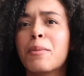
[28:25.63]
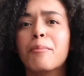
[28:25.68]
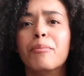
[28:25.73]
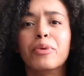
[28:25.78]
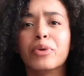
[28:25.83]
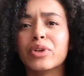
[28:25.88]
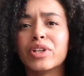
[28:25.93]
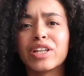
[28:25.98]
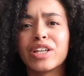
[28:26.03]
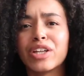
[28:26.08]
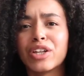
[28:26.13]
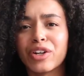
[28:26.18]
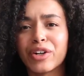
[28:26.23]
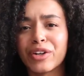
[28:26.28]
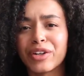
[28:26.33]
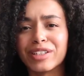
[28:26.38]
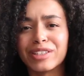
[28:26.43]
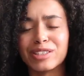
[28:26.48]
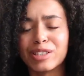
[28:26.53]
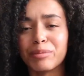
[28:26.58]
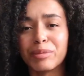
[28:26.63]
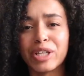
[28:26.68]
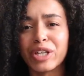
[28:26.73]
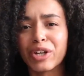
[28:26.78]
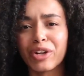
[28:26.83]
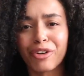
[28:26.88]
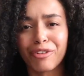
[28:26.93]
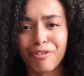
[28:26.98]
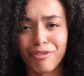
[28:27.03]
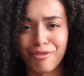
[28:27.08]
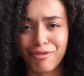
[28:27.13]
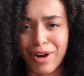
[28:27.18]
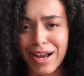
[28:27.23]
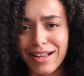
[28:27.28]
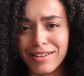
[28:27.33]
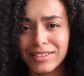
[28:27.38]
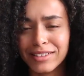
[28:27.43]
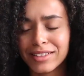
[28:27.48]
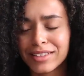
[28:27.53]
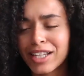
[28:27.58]
bullying her into being her
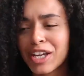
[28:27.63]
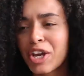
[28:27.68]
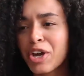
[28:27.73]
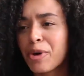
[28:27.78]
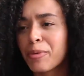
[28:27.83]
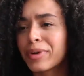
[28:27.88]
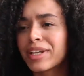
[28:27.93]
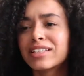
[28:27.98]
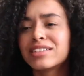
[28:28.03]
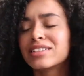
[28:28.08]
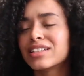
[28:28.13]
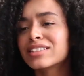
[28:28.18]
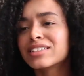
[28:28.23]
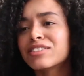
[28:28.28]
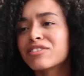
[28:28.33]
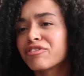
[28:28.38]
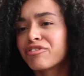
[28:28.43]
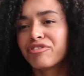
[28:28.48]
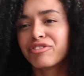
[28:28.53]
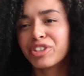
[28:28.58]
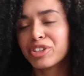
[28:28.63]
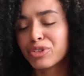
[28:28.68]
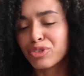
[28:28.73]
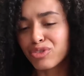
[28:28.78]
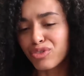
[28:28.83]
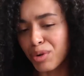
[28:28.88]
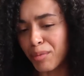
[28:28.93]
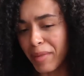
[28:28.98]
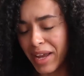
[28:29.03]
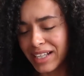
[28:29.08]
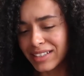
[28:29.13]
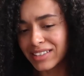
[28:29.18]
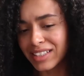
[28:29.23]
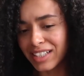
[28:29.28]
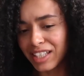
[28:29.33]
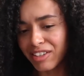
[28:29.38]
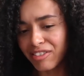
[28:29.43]
friend, but it doesn't feel romantic.